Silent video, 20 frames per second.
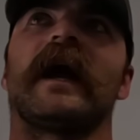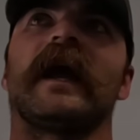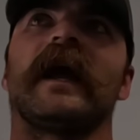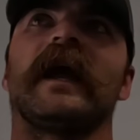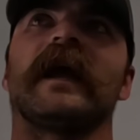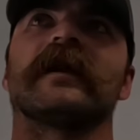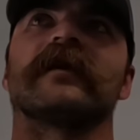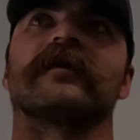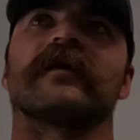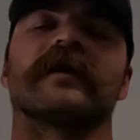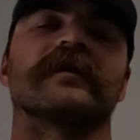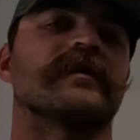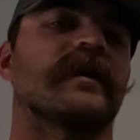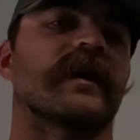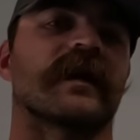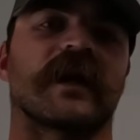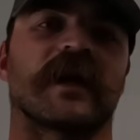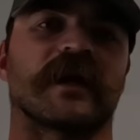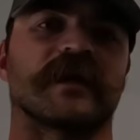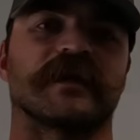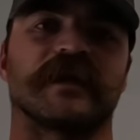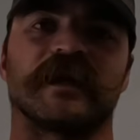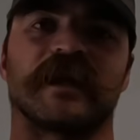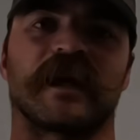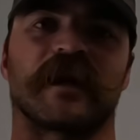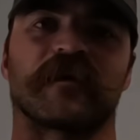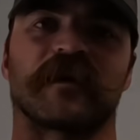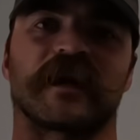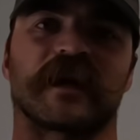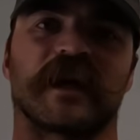it does not guarantee
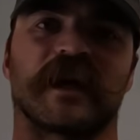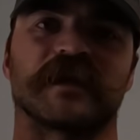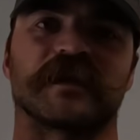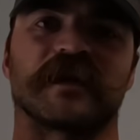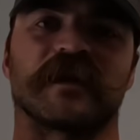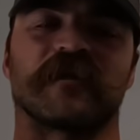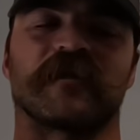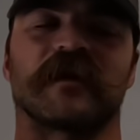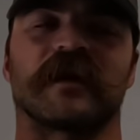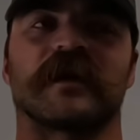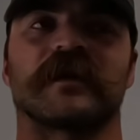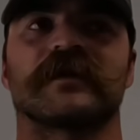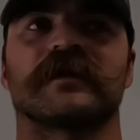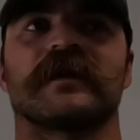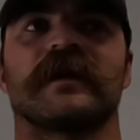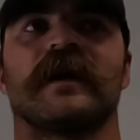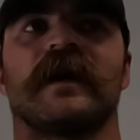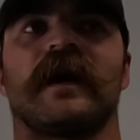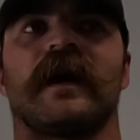that I'm going to catch any fish.